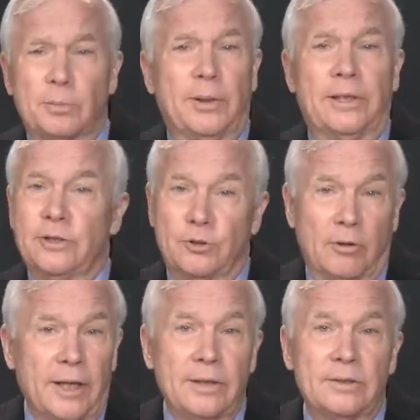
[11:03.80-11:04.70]
upon His
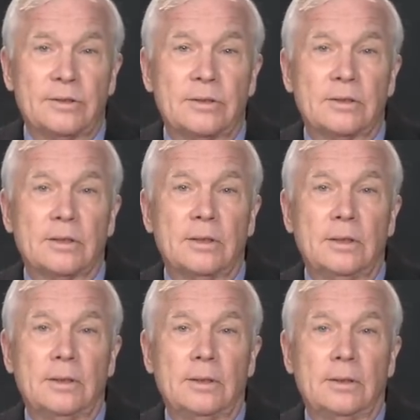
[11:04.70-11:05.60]
grace.
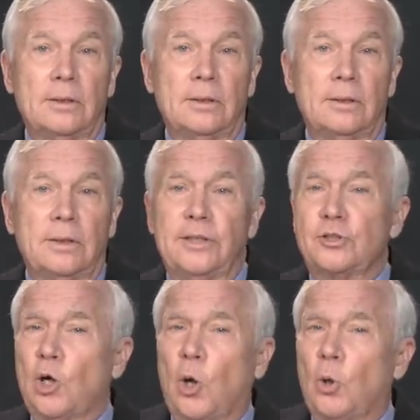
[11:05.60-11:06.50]
His
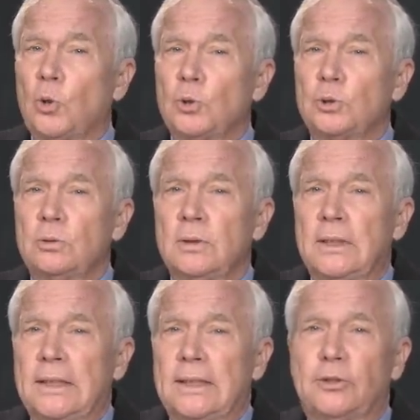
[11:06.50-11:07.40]
call
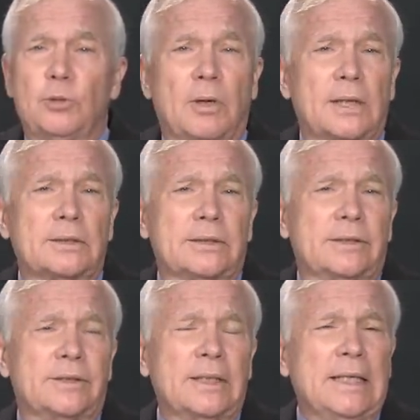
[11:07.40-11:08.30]
to us
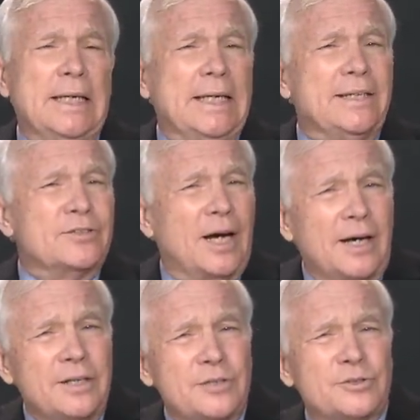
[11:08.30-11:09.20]
is His
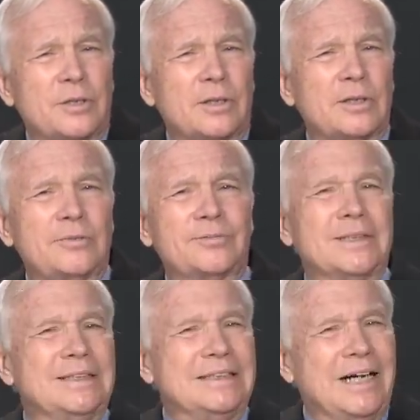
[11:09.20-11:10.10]
undeserved,
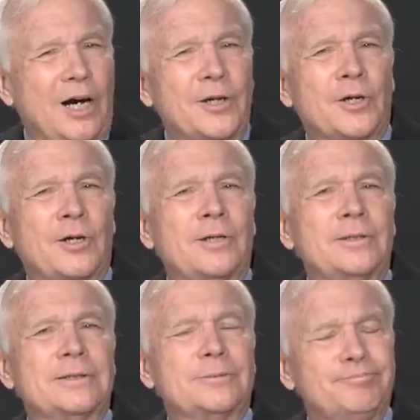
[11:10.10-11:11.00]

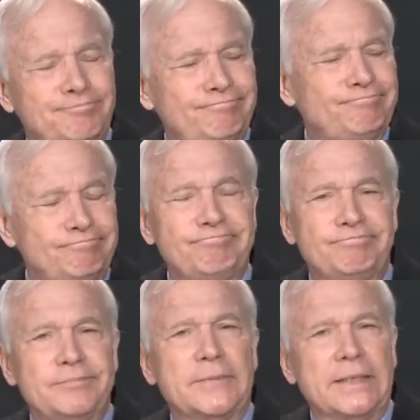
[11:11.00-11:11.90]
unearned
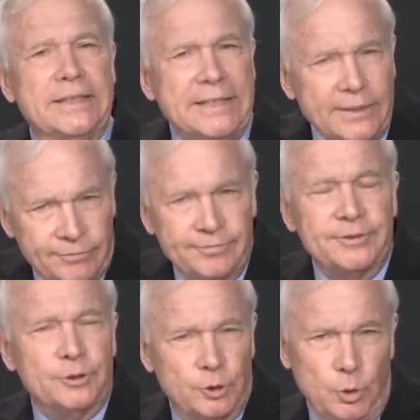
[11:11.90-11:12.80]

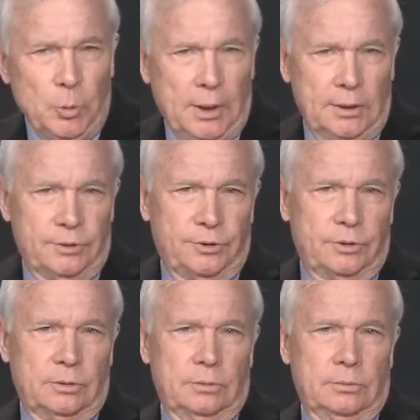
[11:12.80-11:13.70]
gift to us.